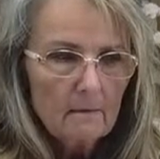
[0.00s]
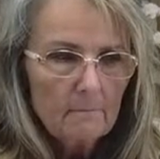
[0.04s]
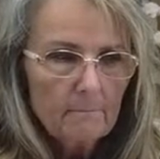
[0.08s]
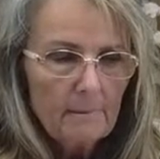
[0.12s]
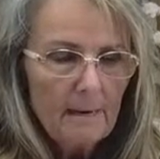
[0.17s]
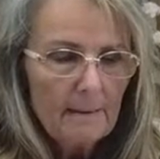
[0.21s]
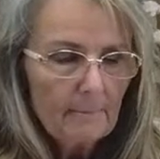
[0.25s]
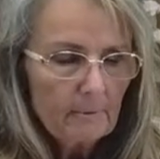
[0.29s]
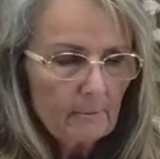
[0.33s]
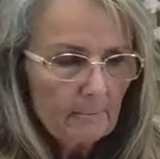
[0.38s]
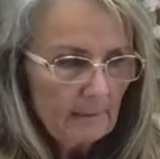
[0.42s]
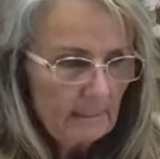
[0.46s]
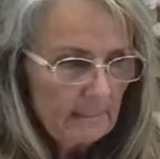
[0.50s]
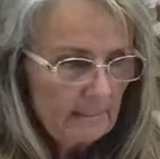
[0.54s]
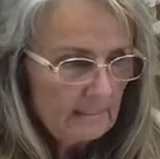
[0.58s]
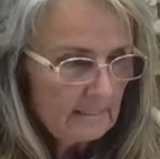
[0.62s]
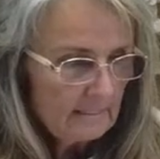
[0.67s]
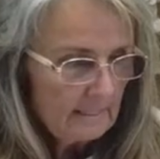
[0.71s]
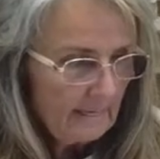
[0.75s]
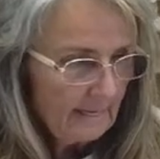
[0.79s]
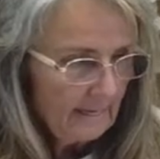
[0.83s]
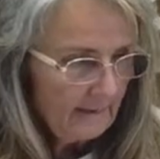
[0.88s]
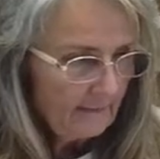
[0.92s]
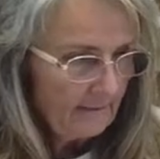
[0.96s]
peppermints
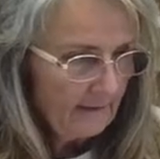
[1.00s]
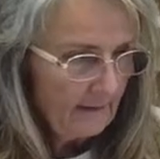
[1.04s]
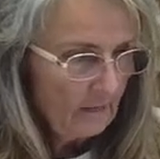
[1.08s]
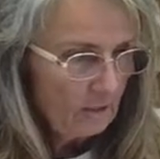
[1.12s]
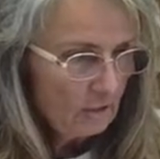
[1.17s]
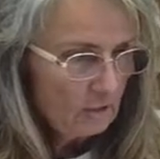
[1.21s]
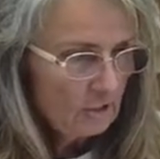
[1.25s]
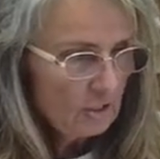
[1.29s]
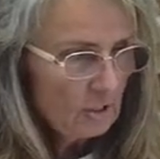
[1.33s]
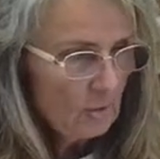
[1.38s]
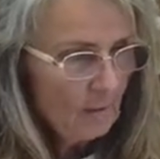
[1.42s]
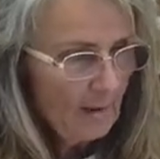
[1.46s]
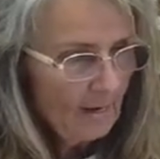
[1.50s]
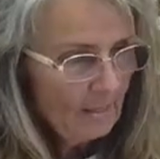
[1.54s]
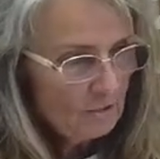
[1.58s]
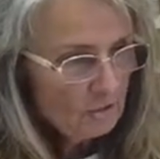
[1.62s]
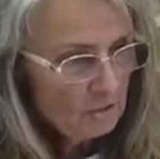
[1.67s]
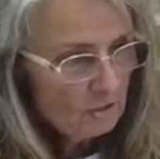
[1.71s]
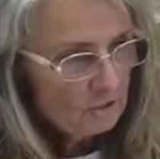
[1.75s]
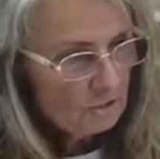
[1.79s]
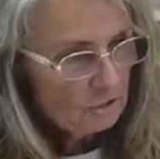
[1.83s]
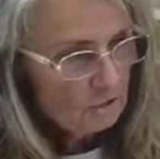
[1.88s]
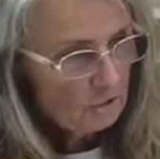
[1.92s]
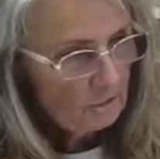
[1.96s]
laying there. So I
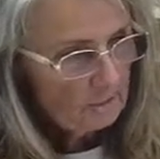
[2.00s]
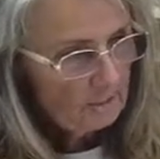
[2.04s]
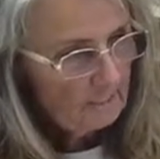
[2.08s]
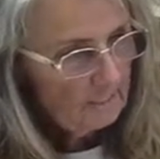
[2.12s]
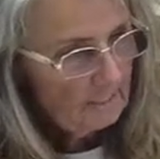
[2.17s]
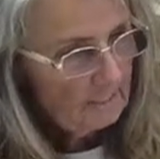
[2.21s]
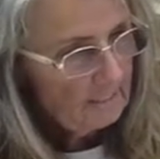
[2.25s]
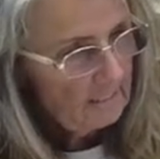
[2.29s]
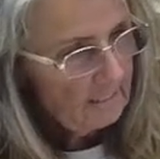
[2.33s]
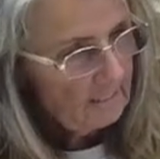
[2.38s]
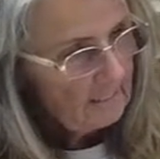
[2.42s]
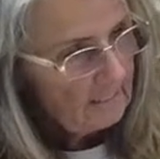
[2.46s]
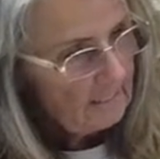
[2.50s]
just took it